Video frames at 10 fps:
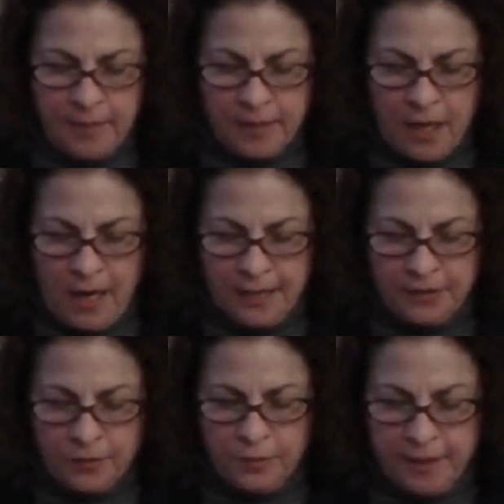
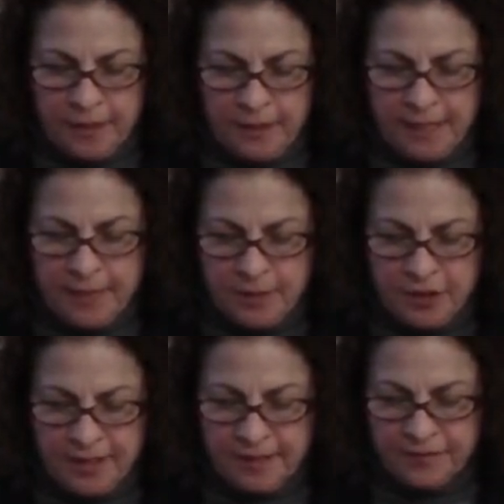because the real
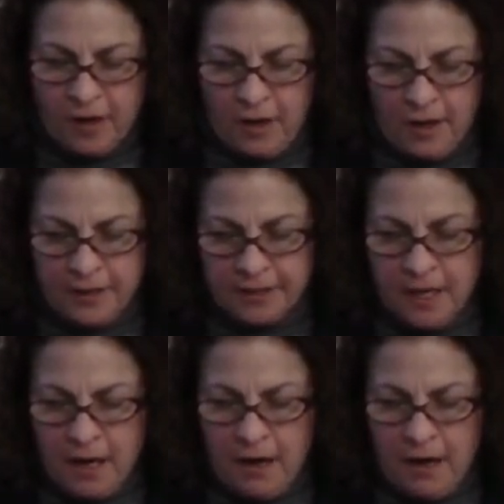images of art